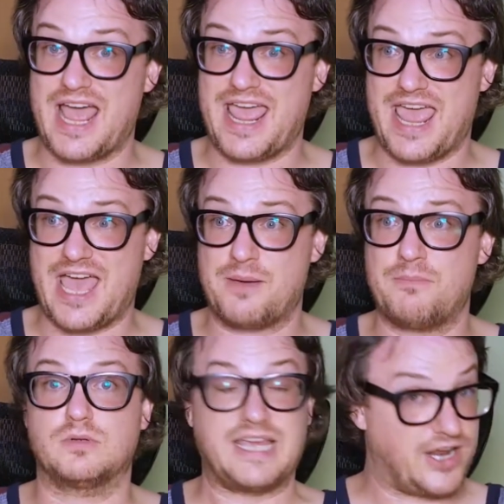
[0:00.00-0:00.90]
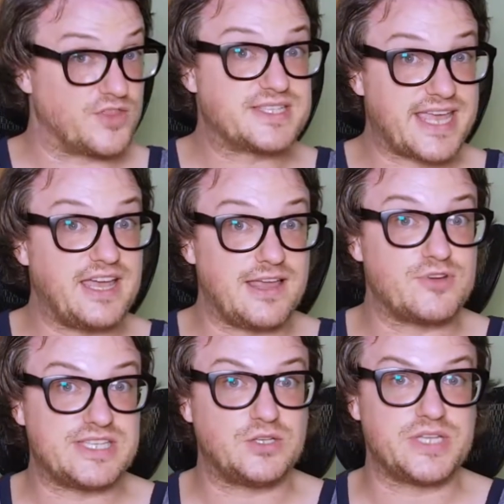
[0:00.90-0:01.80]
am getting on the scale every
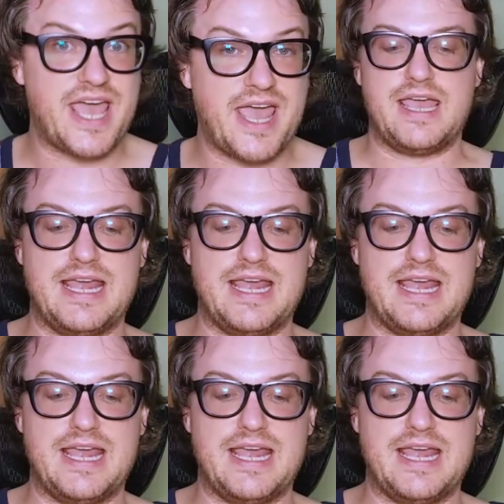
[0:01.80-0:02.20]
single day,